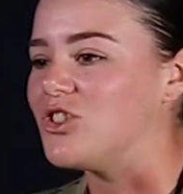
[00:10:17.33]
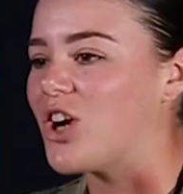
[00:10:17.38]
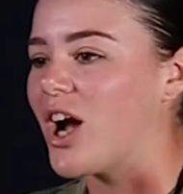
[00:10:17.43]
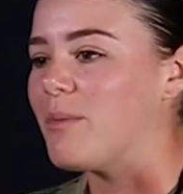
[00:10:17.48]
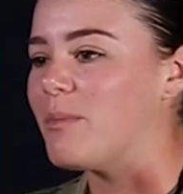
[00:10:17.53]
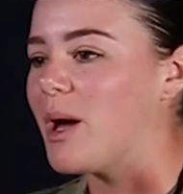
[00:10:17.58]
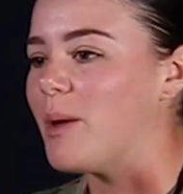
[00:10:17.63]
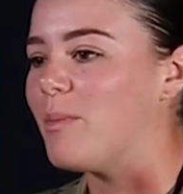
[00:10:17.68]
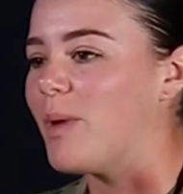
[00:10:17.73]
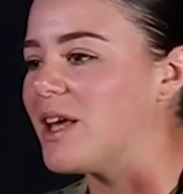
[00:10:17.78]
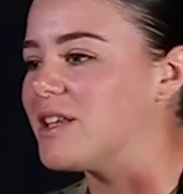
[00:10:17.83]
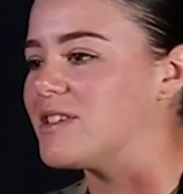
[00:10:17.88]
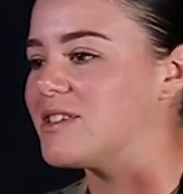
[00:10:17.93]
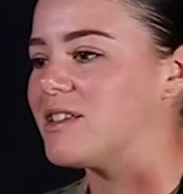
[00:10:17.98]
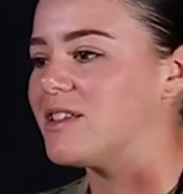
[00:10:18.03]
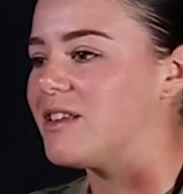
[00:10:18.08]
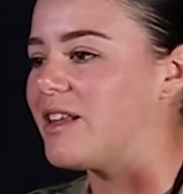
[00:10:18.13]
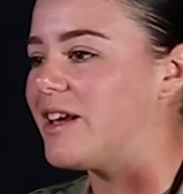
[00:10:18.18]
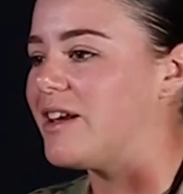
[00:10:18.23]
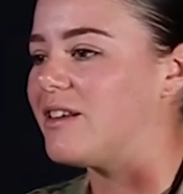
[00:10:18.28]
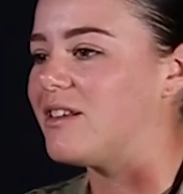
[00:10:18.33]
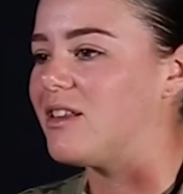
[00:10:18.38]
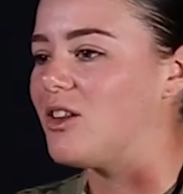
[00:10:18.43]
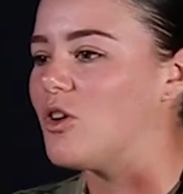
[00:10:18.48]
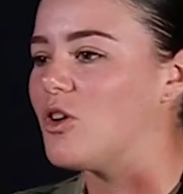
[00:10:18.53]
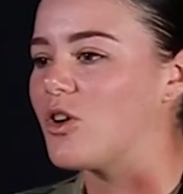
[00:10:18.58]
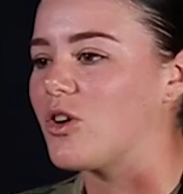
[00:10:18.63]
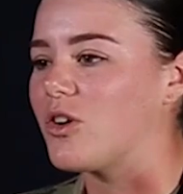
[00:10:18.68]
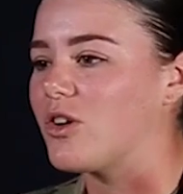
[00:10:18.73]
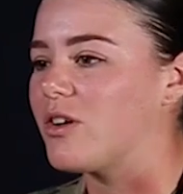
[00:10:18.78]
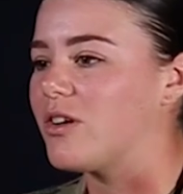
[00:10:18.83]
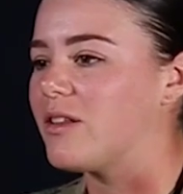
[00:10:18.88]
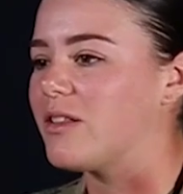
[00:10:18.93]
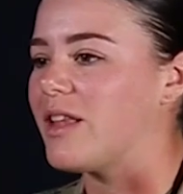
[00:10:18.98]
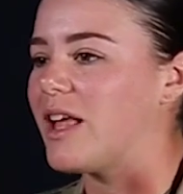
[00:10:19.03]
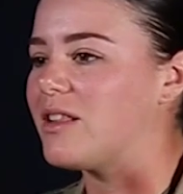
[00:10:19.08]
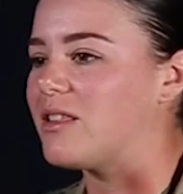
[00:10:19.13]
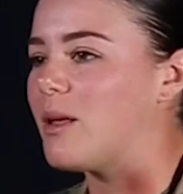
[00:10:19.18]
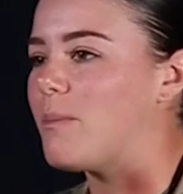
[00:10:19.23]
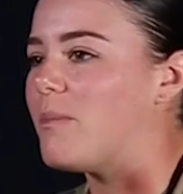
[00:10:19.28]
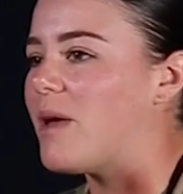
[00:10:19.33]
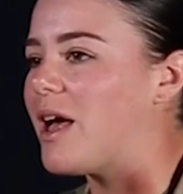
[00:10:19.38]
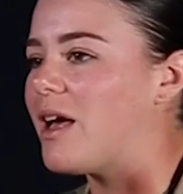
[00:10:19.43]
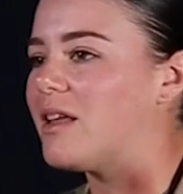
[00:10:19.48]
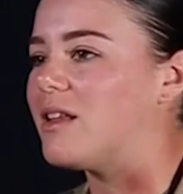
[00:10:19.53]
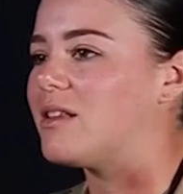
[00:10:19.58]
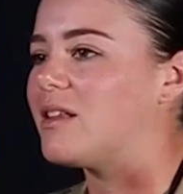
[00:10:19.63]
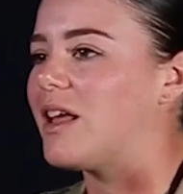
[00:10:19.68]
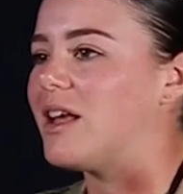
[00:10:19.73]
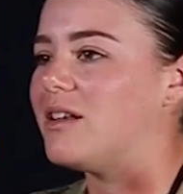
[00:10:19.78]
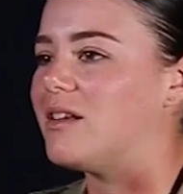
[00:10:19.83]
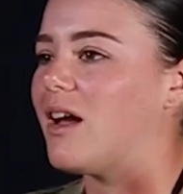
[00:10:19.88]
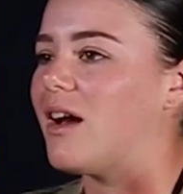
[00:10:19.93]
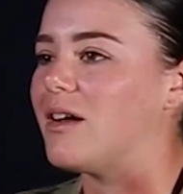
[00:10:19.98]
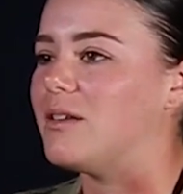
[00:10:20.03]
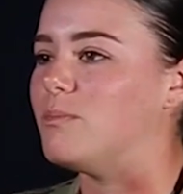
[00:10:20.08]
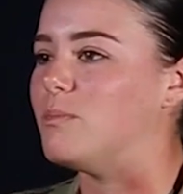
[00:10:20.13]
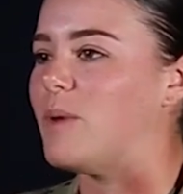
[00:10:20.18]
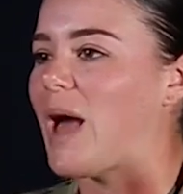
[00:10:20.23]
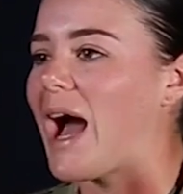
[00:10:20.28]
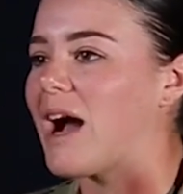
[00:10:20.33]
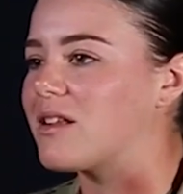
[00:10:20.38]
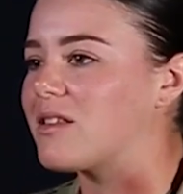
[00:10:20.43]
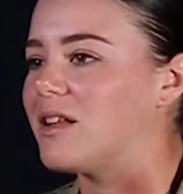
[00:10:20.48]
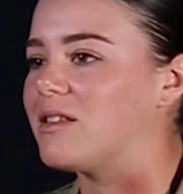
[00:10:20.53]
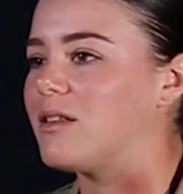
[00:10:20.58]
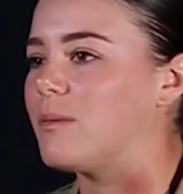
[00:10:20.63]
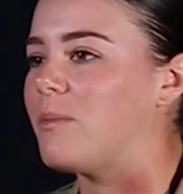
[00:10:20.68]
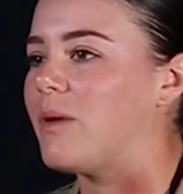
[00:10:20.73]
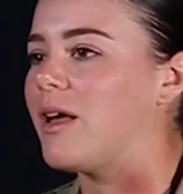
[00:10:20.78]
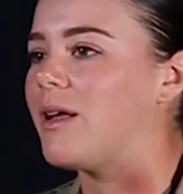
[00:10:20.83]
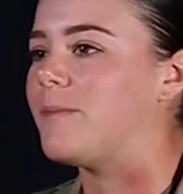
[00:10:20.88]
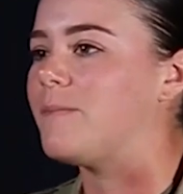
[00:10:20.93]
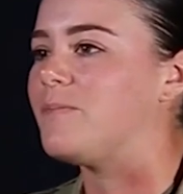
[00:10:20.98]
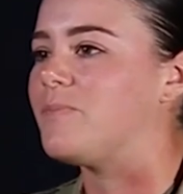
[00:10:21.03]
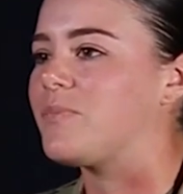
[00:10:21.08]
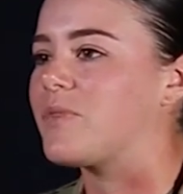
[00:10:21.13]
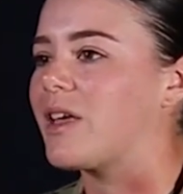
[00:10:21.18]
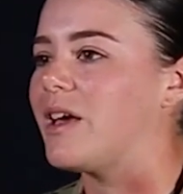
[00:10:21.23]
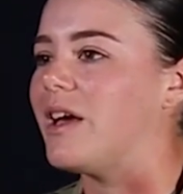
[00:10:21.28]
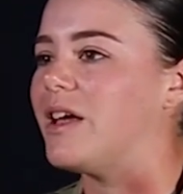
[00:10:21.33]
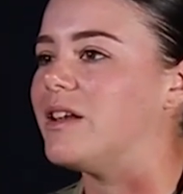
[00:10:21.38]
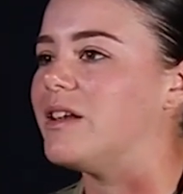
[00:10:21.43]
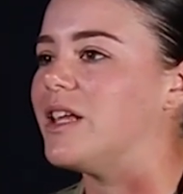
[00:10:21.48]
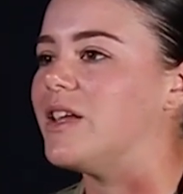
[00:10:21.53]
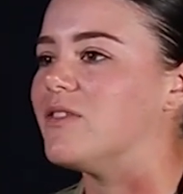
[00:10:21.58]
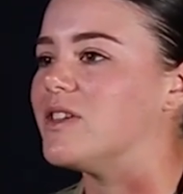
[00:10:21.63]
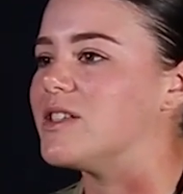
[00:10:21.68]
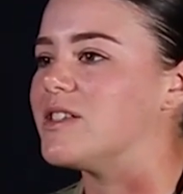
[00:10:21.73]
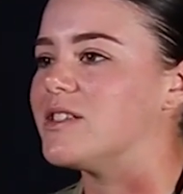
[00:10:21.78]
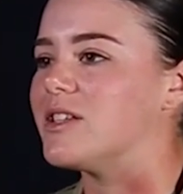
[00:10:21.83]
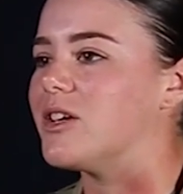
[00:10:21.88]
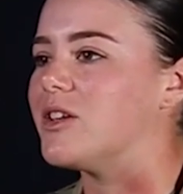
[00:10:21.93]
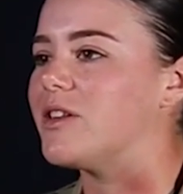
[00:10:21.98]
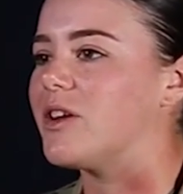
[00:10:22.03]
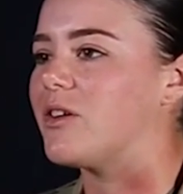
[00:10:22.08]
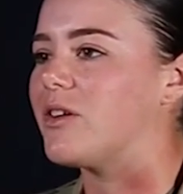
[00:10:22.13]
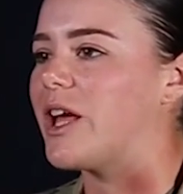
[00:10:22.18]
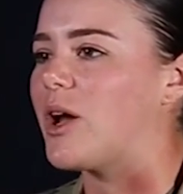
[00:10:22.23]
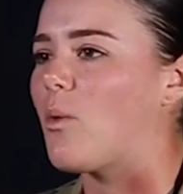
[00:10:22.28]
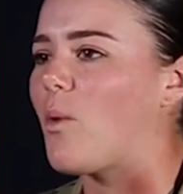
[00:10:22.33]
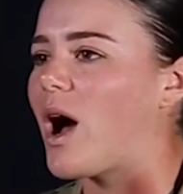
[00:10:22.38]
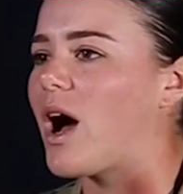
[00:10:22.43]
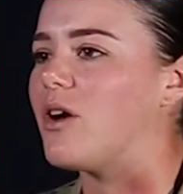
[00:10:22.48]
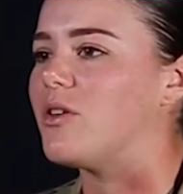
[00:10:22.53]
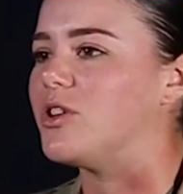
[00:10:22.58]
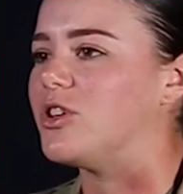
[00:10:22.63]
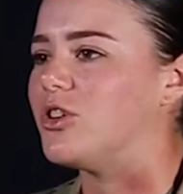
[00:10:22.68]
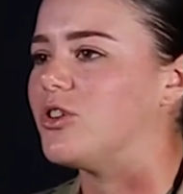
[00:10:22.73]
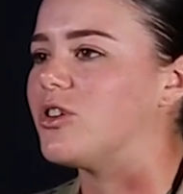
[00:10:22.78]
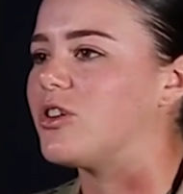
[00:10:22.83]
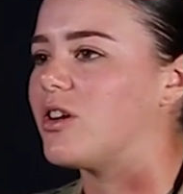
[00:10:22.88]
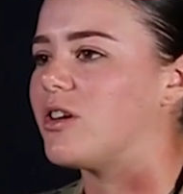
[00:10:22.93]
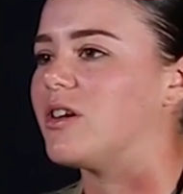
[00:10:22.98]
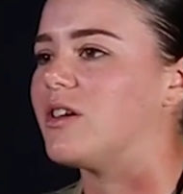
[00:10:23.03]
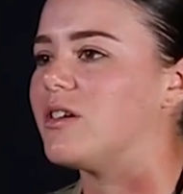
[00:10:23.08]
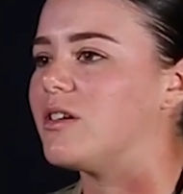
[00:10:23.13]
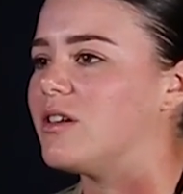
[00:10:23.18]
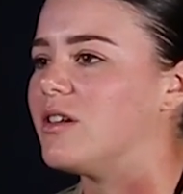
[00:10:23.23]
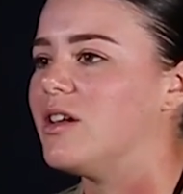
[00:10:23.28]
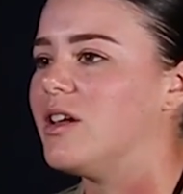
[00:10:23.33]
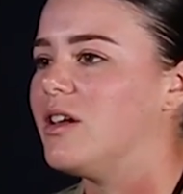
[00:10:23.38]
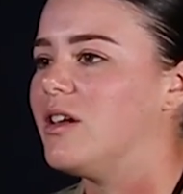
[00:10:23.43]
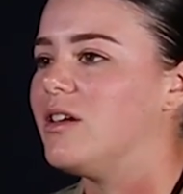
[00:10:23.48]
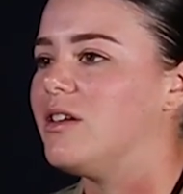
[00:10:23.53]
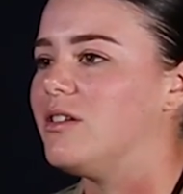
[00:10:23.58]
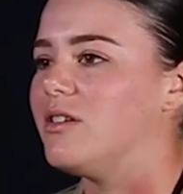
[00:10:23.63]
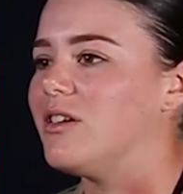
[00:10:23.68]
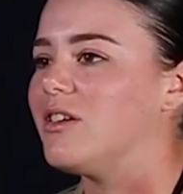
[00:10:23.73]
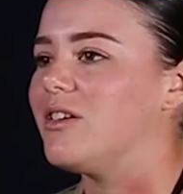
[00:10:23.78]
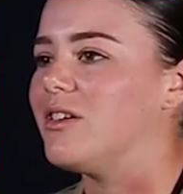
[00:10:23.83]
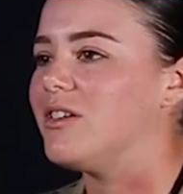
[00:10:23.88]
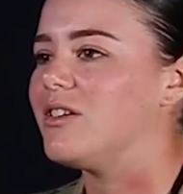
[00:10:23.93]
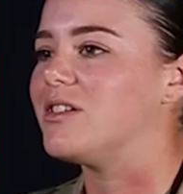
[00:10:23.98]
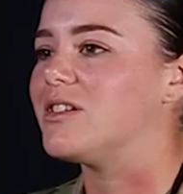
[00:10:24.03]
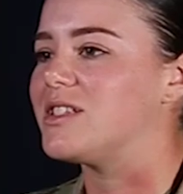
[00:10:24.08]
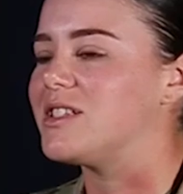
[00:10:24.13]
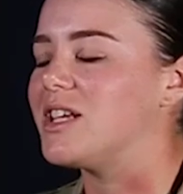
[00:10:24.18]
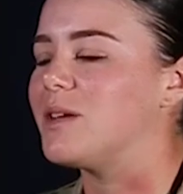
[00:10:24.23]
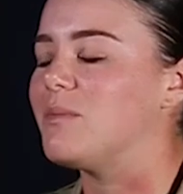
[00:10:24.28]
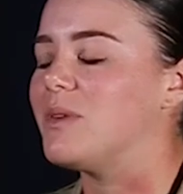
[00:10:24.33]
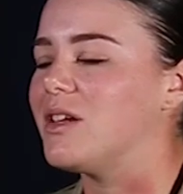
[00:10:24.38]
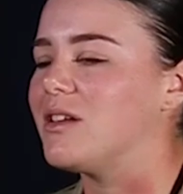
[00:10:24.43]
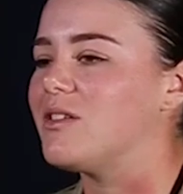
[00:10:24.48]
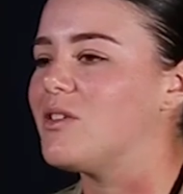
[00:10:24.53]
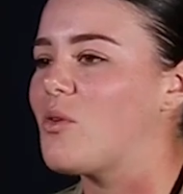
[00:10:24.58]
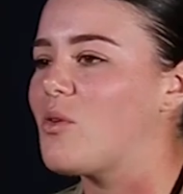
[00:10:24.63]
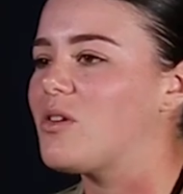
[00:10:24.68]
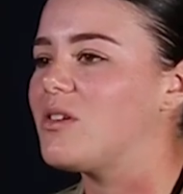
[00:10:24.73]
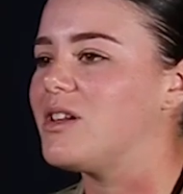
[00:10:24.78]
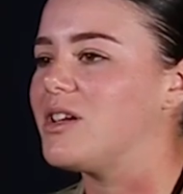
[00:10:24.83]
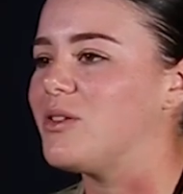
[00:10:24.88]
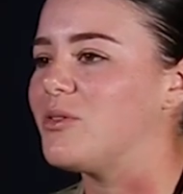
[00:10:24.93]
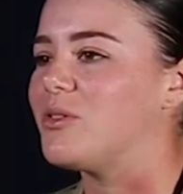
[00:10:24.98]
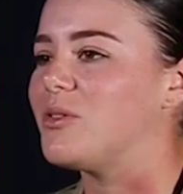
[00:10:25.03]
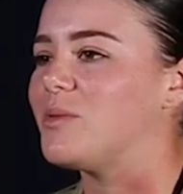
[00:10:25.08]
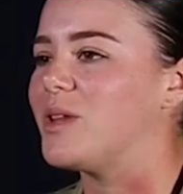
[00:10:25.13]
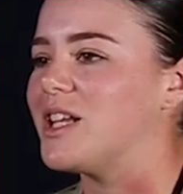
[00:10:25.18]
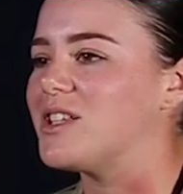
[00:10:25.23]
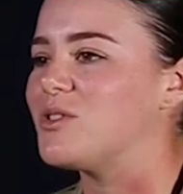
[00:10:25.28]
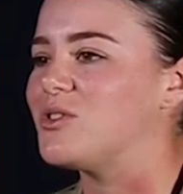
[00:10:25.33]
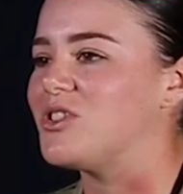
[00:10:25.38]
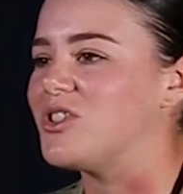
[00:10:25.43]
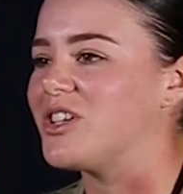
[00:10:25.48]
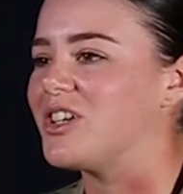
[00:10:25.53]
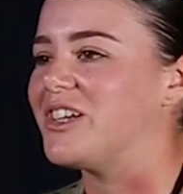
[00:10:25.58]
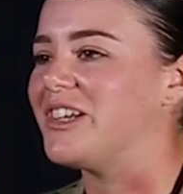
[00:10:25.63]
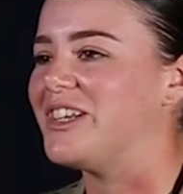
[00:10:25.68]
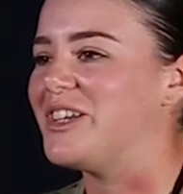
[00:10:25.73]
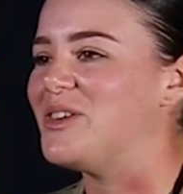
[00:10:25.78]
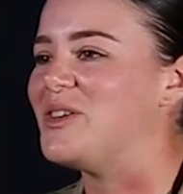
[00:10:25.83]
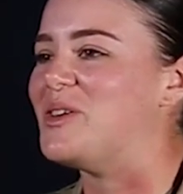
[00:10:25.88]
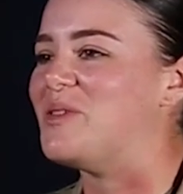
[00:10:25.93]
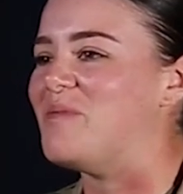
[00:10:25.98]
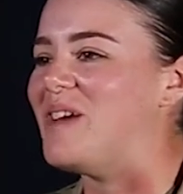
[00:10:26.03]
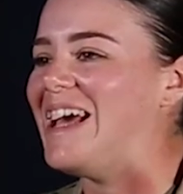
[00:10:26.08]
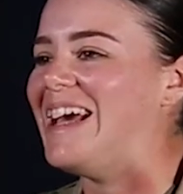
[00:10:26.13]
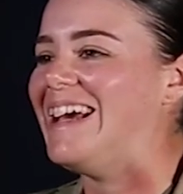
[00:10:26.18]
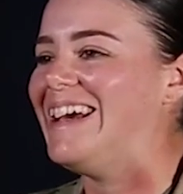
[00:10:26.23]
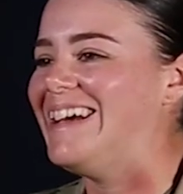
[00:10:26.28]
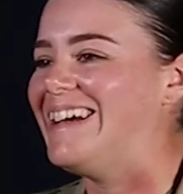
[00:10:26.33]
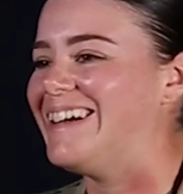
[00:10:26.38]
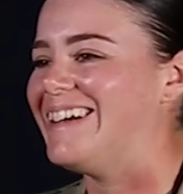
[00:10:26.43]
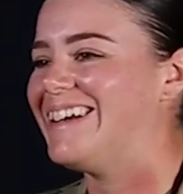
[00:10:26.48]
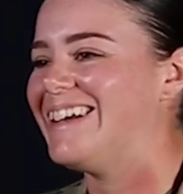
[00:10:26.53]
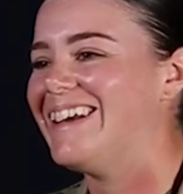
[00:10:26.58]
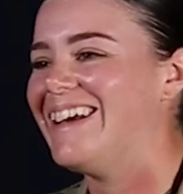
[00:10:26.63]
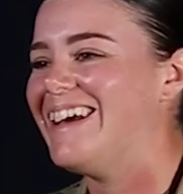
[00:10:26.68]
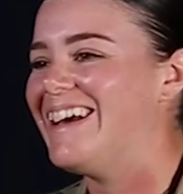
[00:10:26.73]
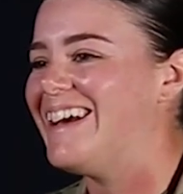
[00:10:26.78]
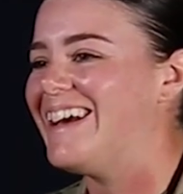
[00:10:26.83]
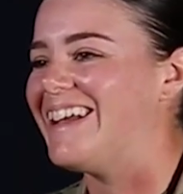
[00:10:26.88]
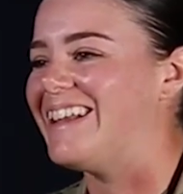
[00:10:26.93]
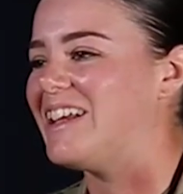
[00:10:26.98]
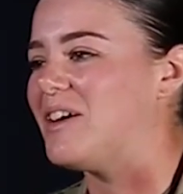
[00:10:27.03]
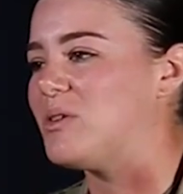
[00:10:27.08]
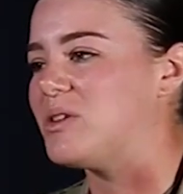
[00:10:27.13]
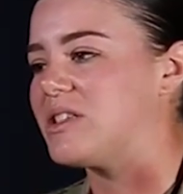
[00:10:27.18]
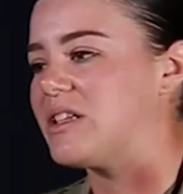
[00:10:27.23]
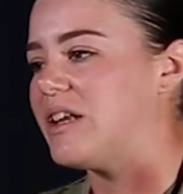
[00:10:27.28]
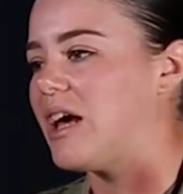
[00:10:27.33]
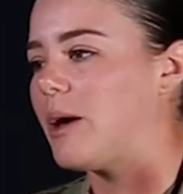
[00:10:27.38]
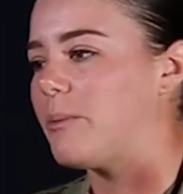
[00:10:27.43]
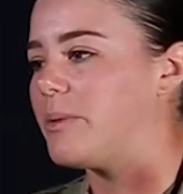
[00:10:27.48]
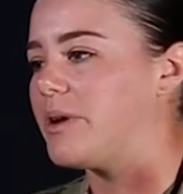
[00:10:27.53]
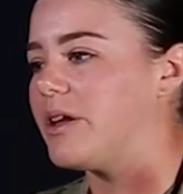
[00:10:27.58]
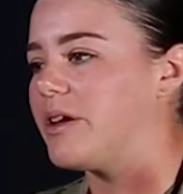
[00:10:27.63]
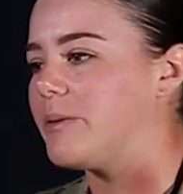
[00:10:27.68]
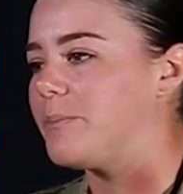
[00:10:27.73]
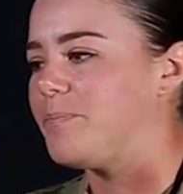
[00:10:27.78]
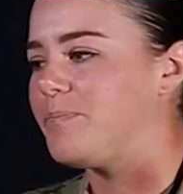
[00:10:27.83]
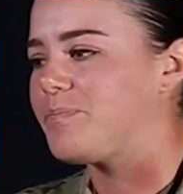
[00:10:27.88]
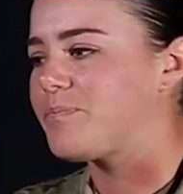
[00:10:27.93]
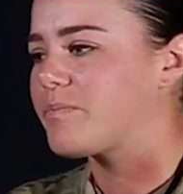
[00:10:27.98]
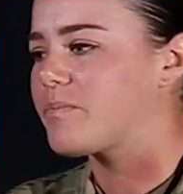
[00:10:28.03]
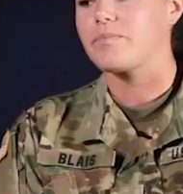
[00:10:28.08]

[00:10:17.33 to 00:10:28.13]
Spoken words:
tried my best to like look like the men, like not act like the men. And even still, they're like, wow, you're gonna stick me in the orderly room. That's what you're gonna do to me. And that wasn't happening.